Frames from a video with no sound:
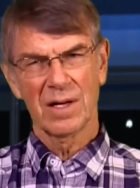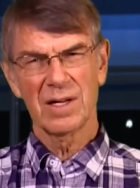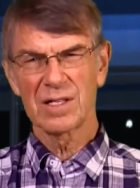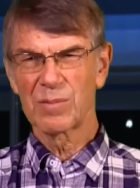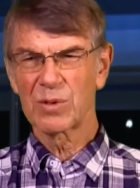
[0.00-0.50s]
and
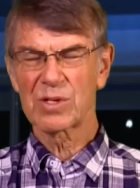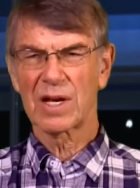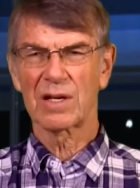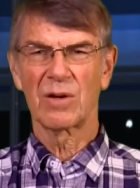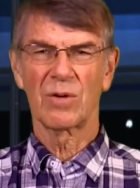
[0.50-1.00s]
it's most
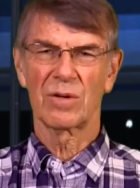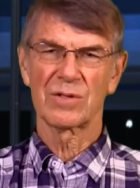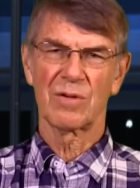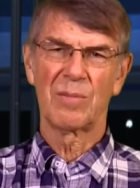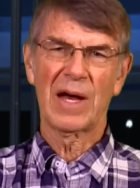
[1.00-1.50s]
likely
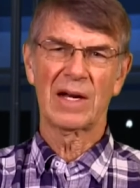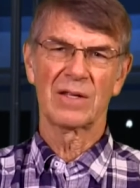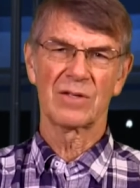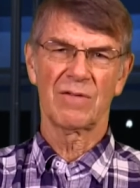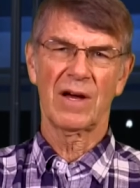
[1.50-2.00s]
also a
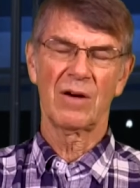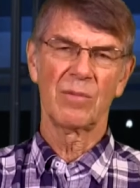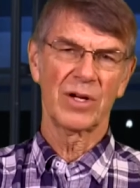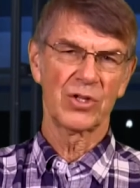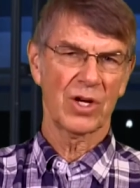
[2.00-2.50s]
balance of how
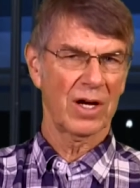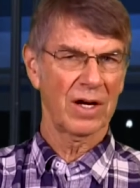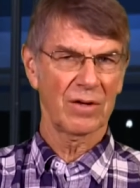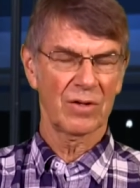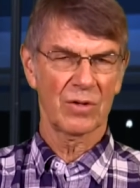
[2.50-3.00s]
much
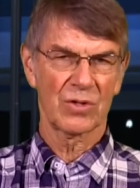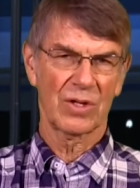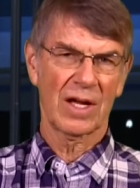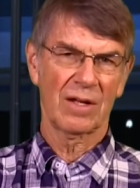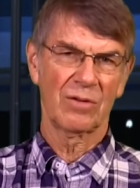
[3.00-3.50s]
iron you
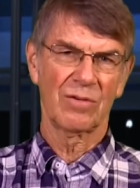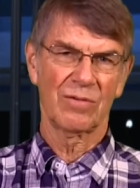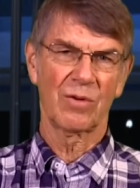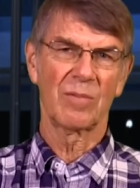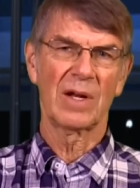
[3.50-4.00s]
should add to
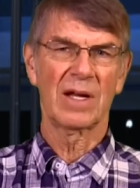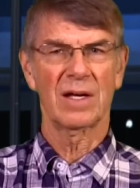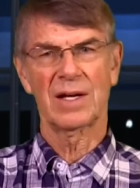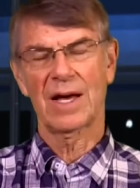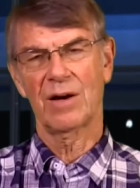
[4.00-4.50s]
formula
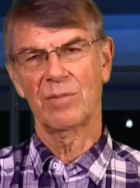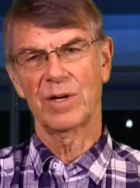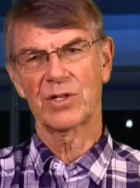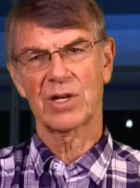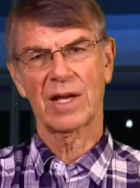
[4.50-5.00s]
and how
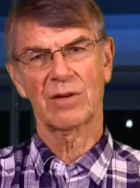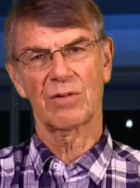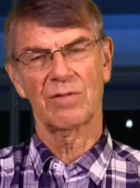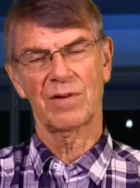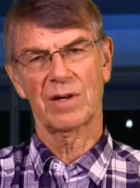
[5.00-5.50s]
much
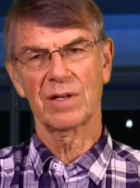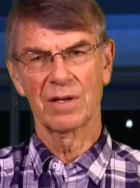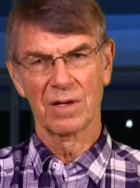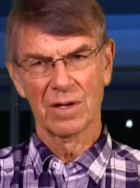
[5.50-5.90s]
lactoferrin.